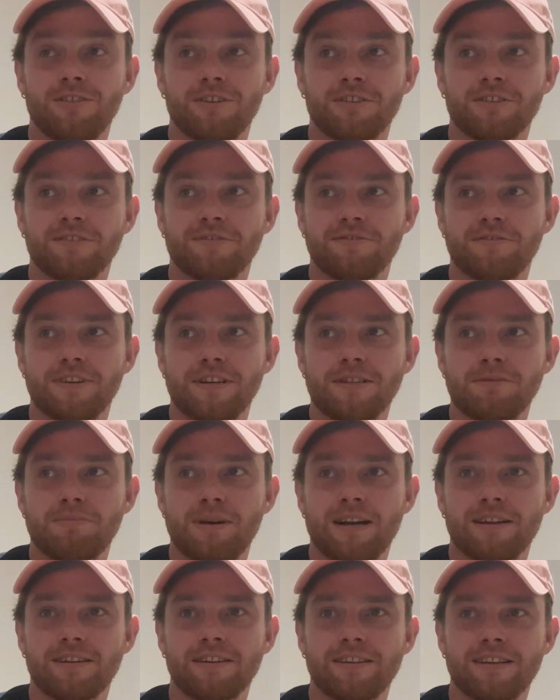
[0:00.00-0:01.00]
good
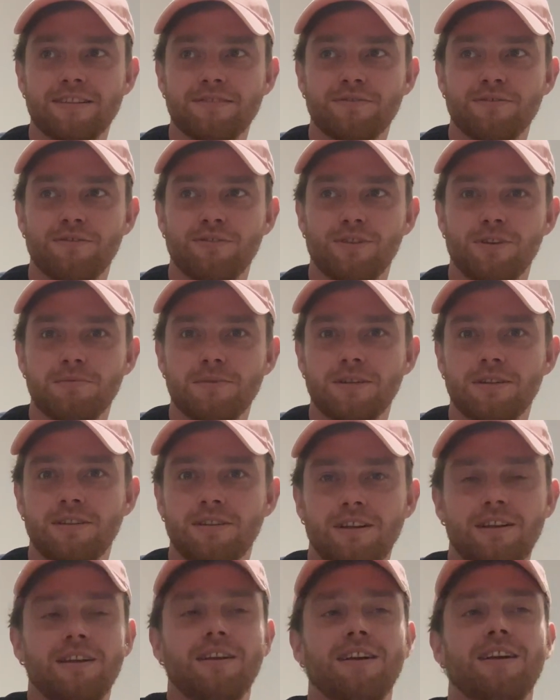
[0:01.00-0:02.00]
feedback again from it.
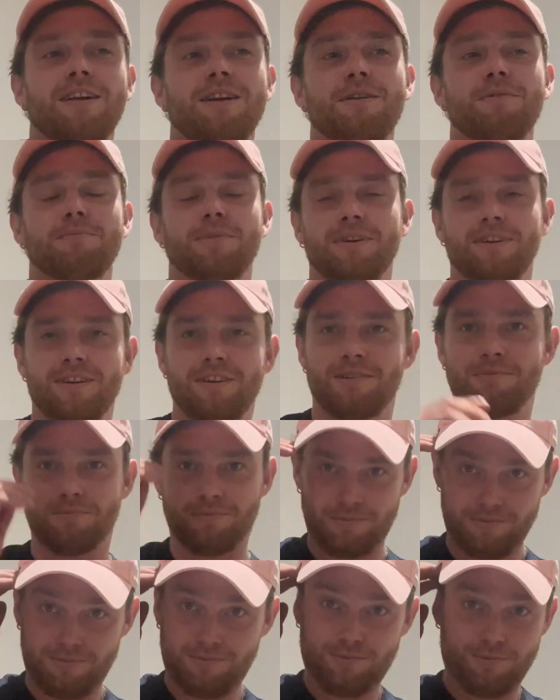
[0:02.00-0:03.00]
But
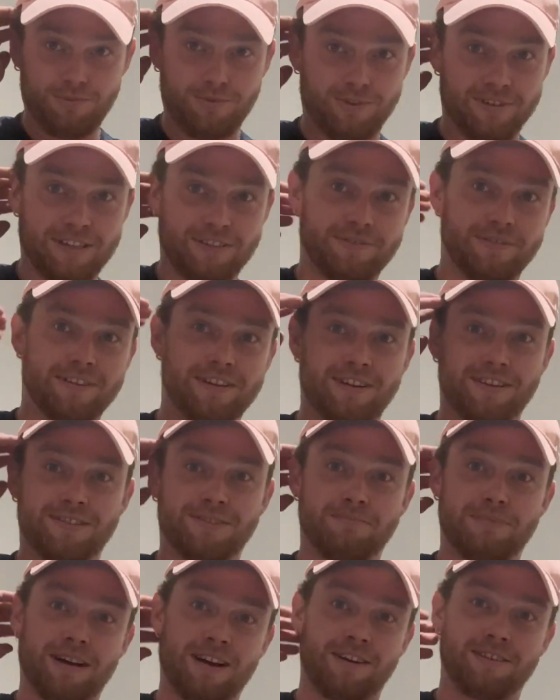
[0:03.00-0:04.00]
what this video is
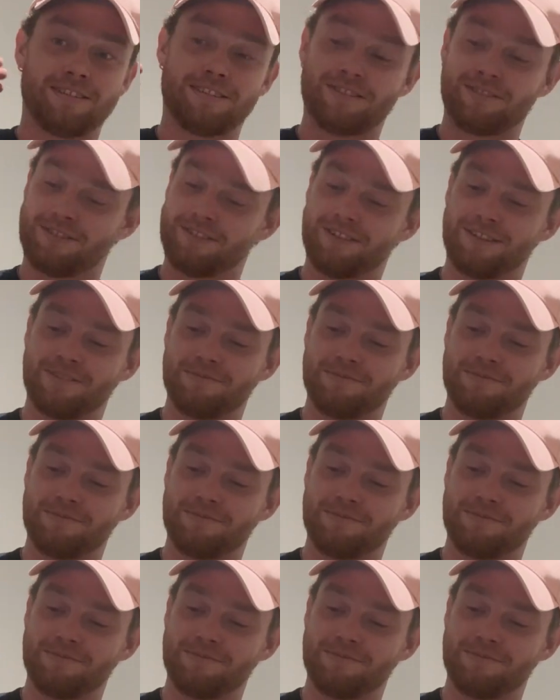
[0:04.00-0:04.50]
about is